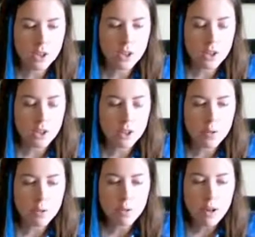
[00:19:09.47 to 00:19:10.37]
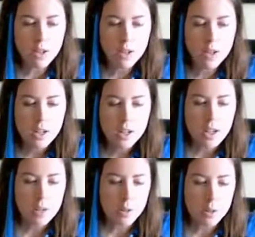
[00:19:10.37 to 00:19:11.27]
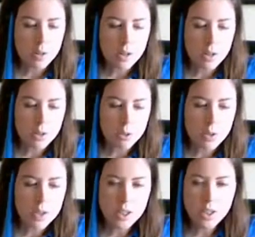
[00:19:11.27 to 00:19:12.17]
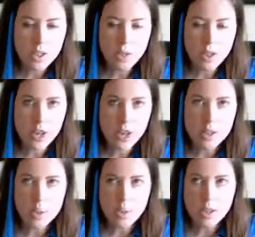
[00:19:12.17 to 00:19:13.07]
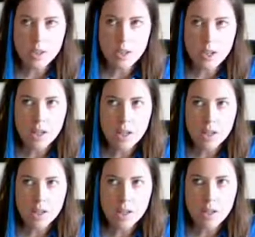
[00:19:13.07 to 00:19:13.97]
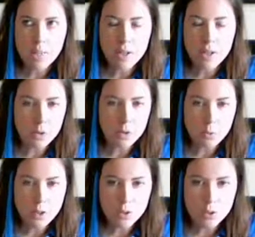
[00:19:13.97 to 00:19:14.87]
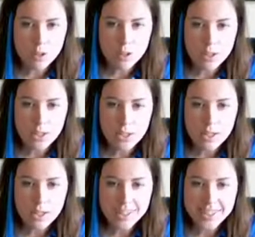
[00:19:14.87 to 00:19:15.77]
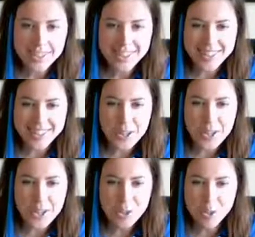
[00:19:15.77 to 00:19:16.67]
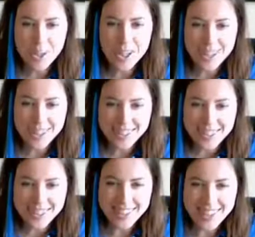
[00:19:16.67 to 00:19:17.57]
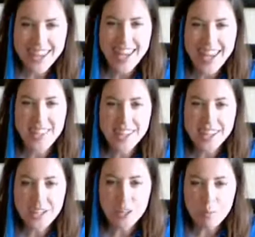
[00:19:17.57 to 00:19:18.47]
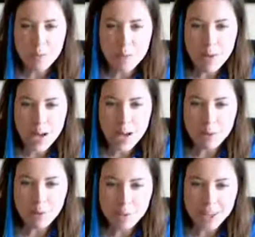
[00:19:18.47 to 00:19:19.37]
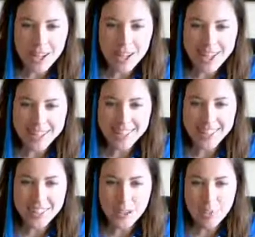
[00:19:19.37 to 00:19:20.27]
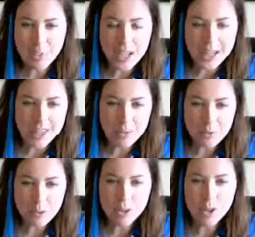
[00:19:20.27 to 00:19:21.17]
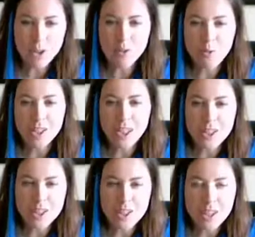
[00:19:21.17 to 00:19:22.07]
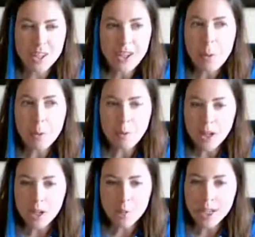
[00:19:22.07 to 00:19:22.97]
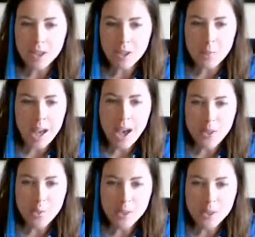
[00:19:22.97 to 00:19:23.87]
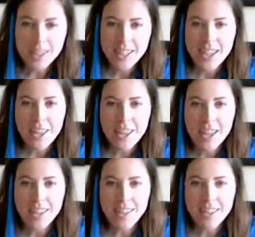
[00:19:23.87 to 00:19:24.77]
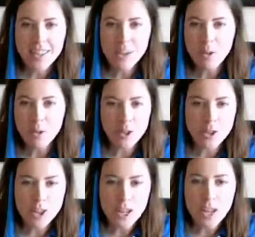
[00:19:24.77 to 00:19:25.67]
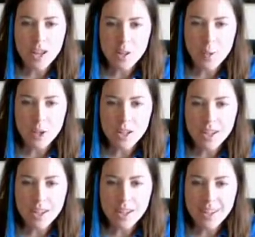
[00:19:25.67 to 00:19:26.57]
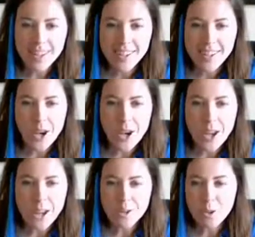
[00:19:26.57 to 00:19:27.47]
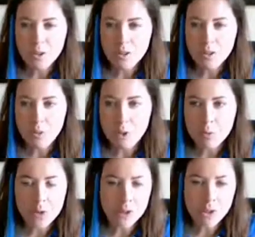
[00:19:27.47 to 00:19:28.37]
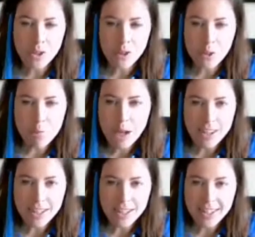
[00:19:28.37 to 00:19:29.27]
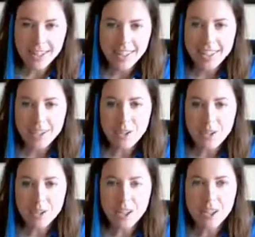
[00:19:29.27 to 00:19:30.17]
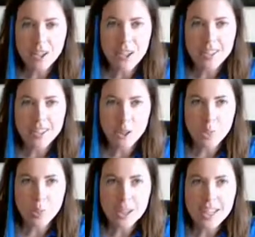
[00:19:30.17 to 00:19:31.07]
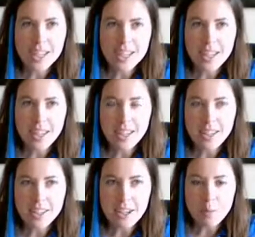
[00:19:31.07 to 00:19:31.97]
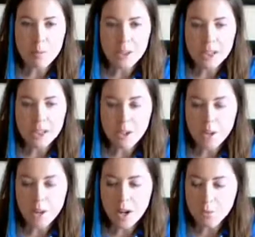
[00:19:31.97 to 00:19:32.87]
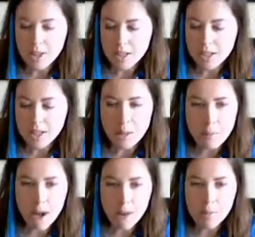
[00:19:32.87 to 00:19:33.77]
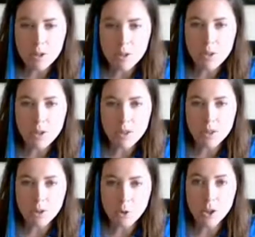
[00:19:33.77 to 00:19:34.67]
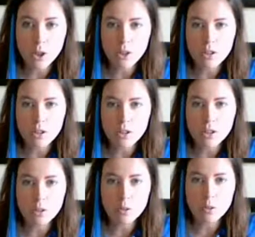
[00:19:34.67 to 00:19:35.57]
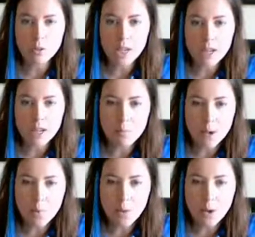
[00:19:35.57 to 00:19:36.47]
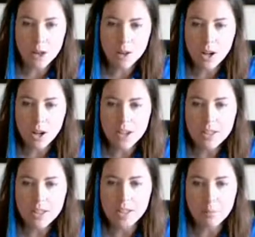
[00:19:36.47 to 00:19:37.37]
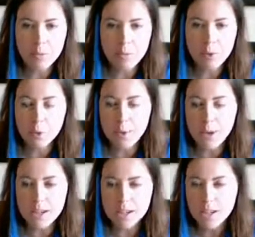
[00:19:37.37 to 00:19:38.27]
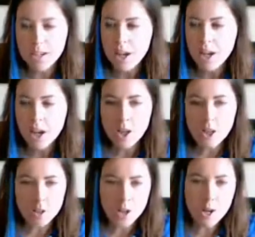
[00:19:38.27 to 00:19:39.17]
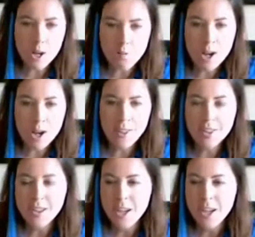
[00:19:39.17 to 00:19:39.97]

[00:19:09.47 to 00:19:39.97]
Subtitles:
cartography writer. And the reason for that is because I'm a natural resources scientist, and so I do analysis, and then I need to make maps for my clients to explain the results of what I just did. But if I don't make good maps, then they don't understand what I did, and my results aren't compelling. They're not explaining anything to anybody. So I realized that mapping was critical to getting my point across. I mean, if you spend an entire month,